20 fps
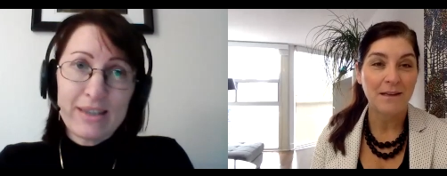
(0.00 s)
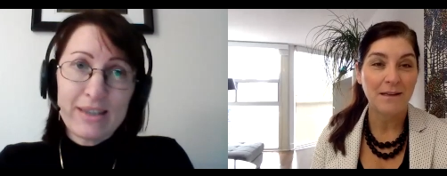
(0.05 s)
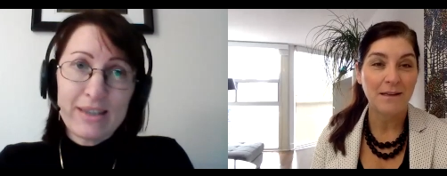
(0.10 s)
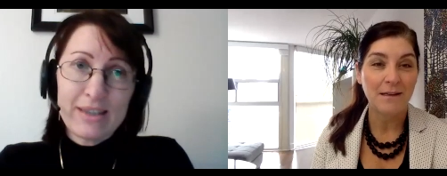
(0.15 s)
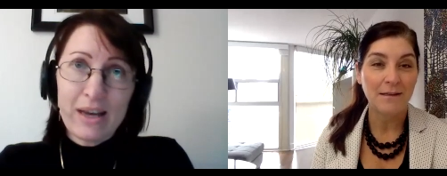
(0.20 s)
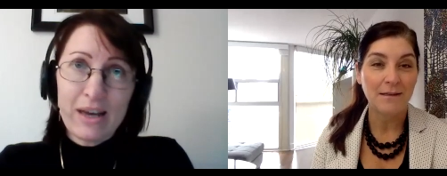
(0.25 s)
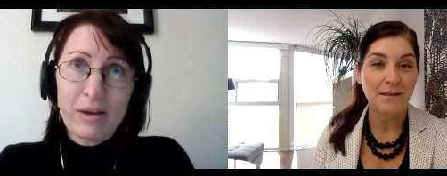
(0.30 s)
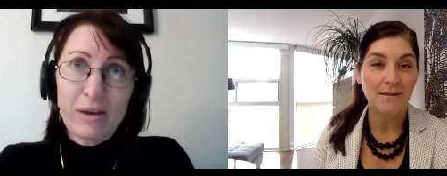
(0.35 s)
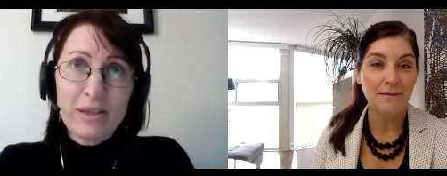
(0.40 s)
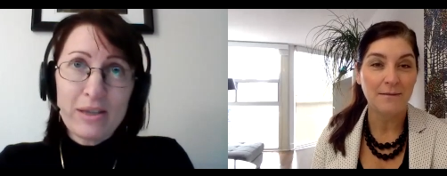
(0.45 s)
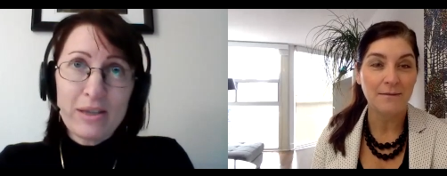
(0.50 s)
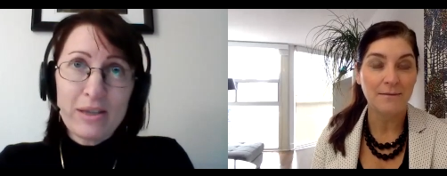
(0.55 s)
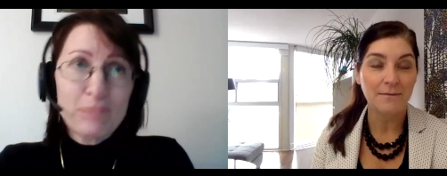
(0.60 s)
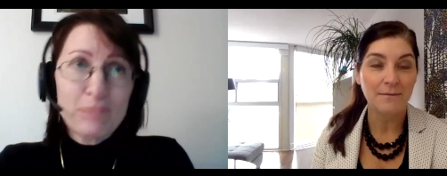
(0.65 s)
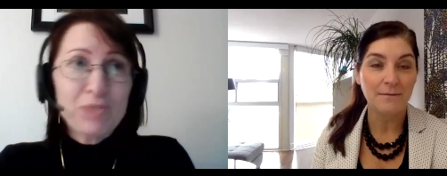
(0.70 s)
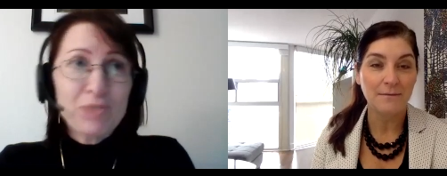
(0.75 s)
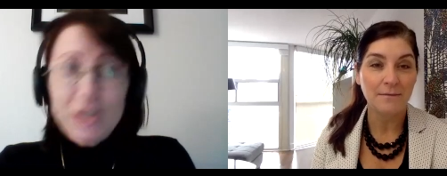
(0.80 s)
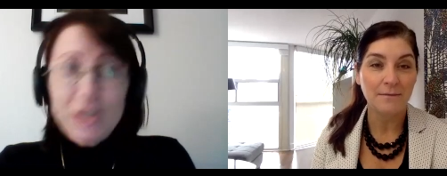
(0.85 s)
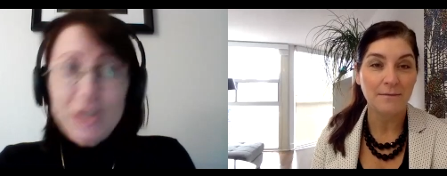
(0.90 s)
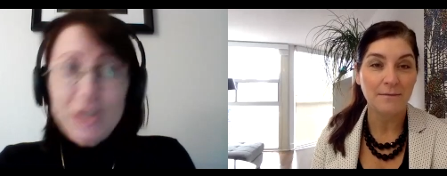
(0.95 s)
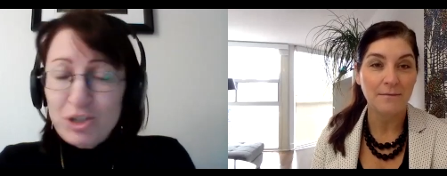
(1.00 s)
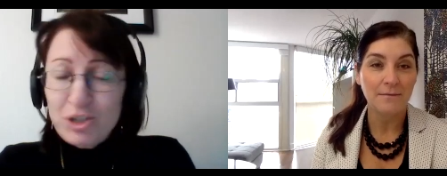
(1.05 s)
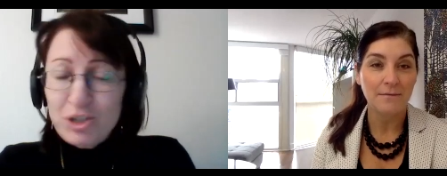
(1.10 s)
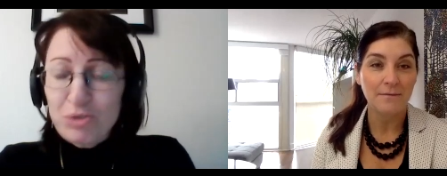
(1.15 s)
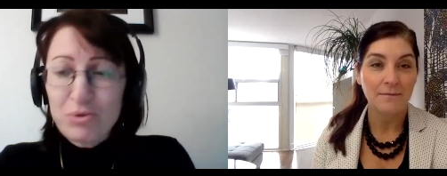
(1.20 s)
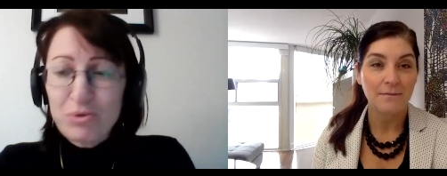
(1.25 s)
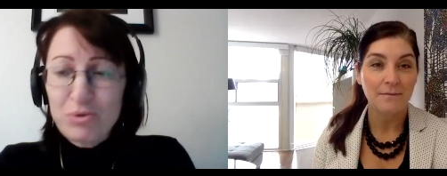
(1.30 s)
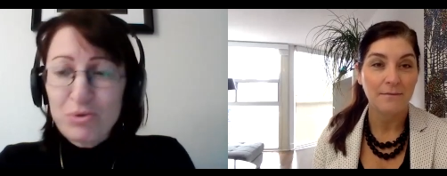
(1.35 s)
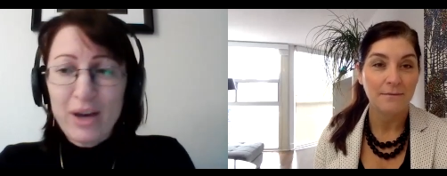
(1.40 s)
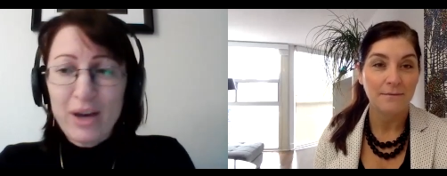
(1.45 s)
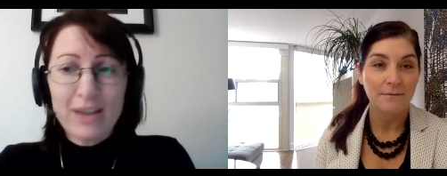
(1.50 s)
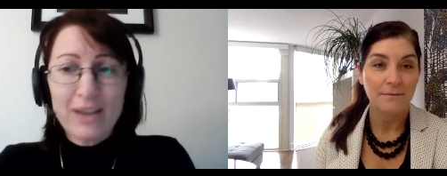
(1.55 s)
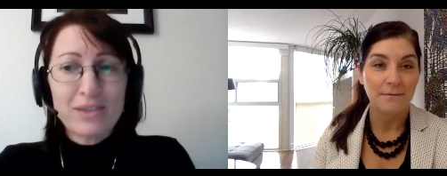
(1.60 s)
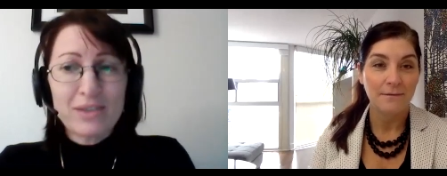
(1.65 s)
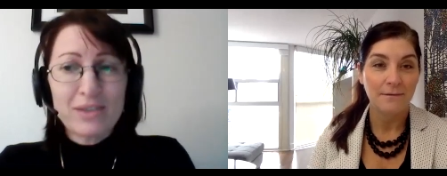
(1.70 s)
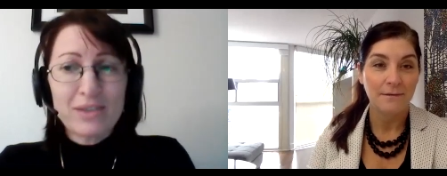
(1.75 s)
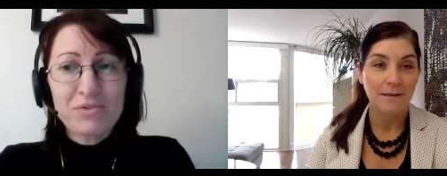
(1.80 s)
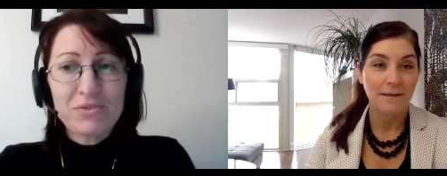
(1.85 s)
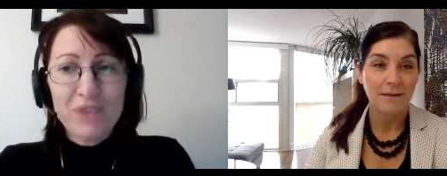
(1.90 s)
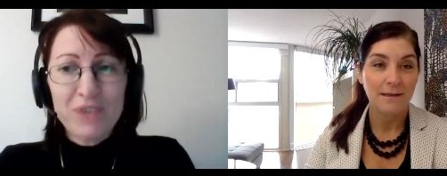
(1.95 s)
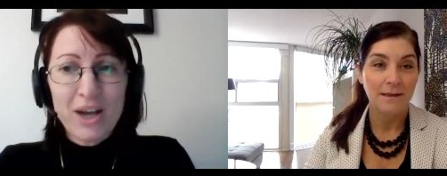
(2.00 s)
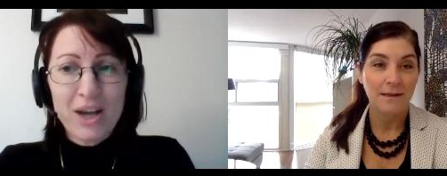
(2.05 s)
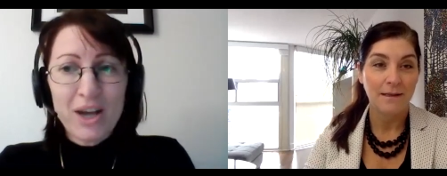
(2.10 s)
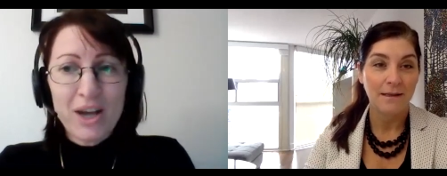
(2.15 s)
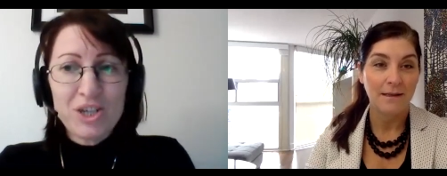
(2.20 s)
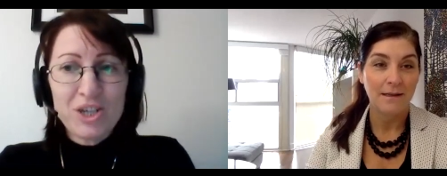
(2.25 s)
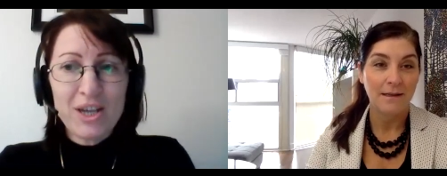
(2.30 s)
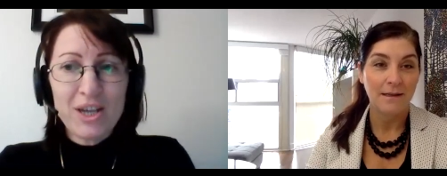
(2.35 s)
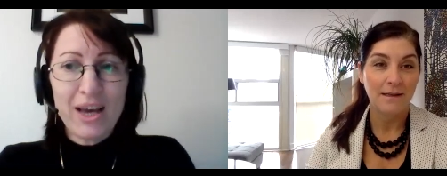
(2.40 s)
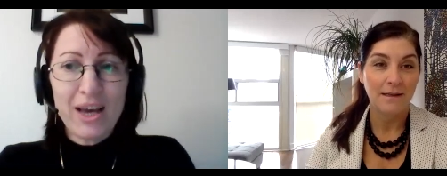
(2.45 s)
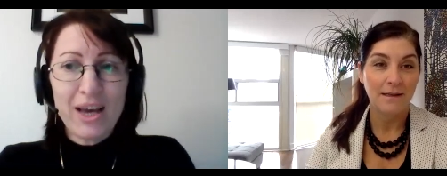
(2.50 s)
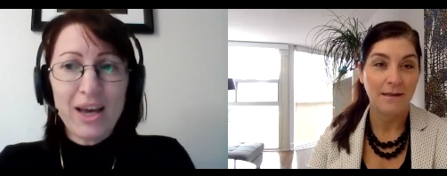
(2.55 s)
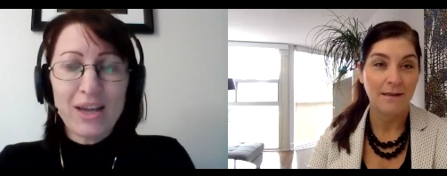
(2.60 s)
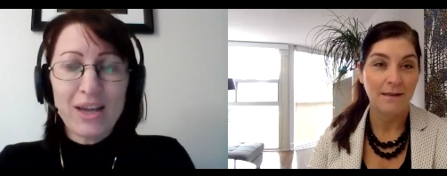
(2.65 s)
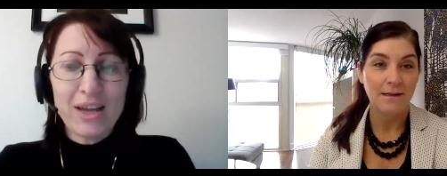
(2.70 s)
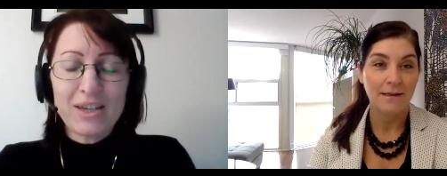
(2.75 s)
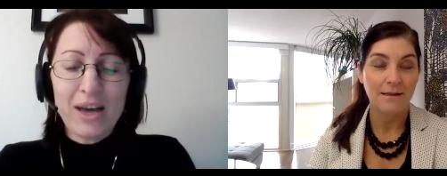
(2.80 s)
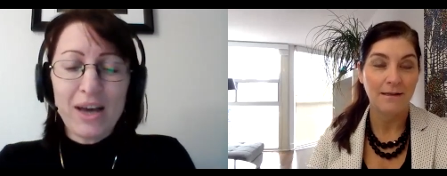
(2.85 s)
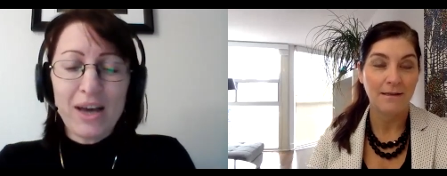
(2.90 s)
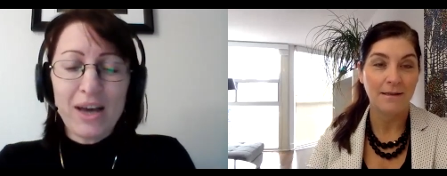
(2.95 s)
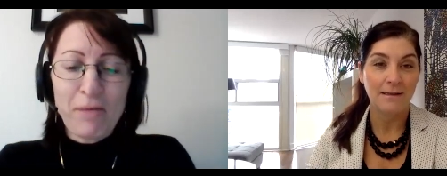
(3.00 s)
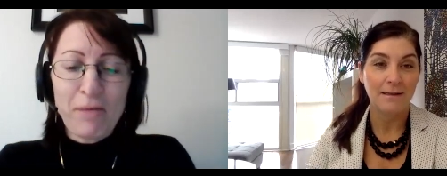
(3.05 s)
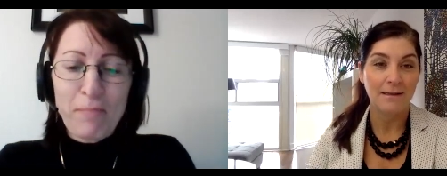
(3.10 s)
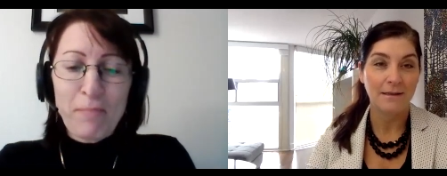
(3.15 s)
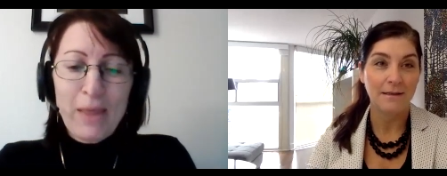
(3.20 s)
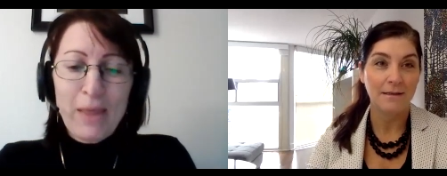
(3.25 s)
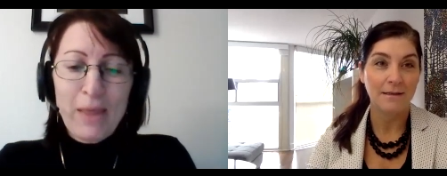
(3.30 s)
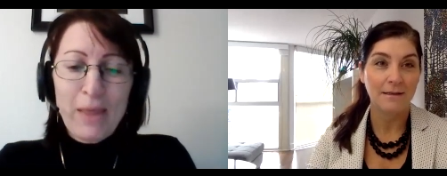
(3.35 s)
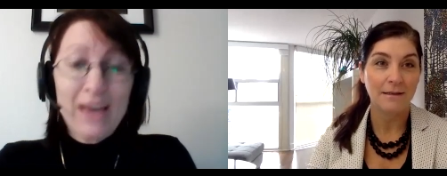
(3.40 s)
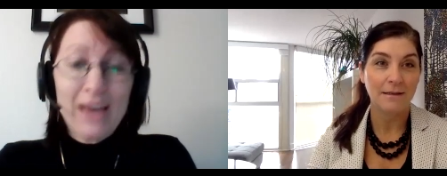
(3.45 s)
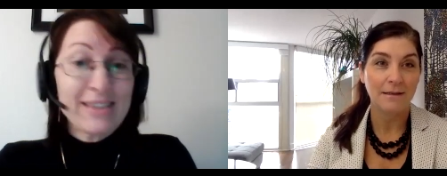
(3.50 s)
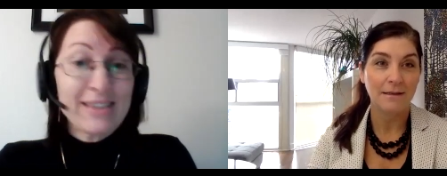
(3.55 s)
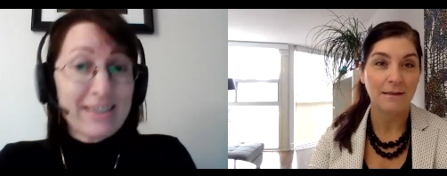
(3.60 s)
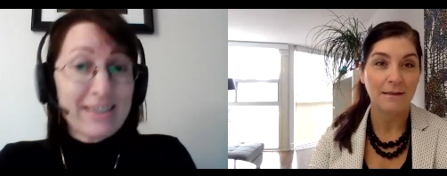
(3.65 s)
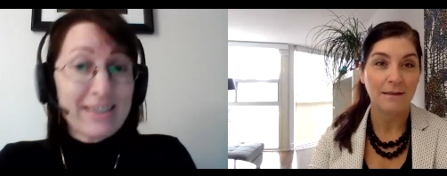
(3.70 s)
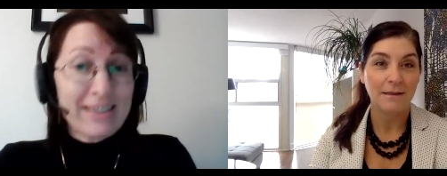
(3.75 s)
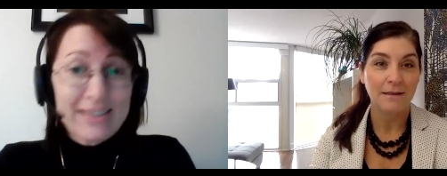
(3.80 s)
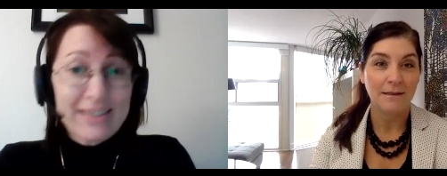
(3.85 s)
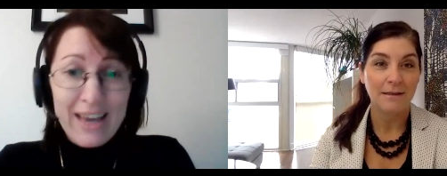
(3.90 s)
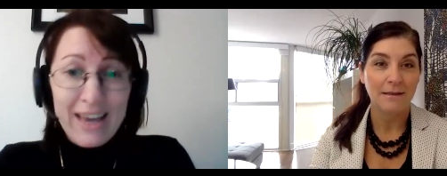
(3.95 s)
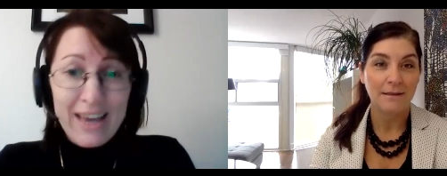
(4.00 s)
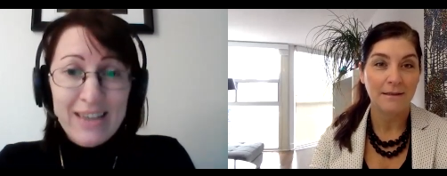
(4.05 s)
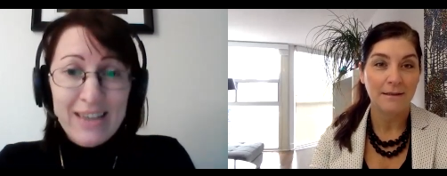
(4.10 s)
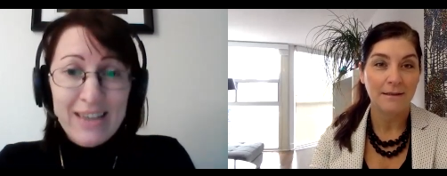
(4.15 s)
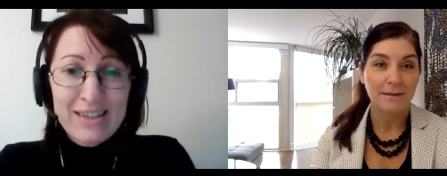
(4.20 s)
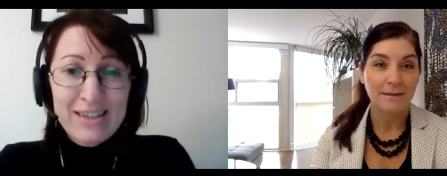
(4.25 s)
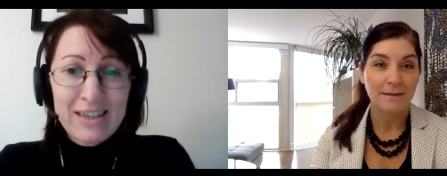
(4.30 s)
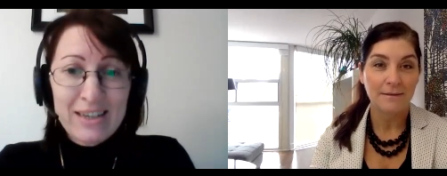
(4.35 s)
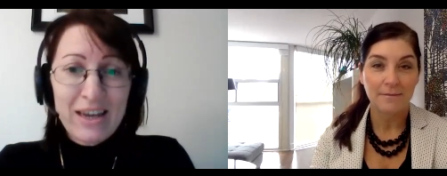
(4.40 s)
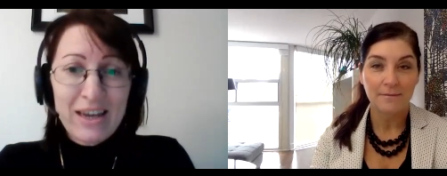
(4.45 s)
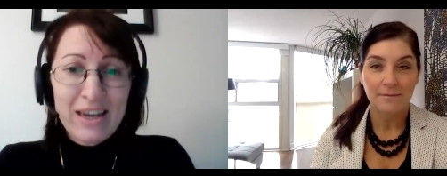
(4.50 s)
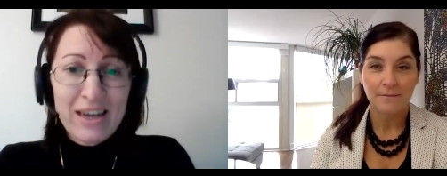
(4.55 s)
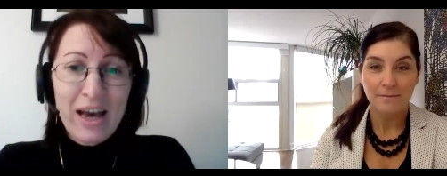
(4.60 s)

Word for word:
Speaker 1: uh, it's pretty new, and it's fresh, and um, it's exciting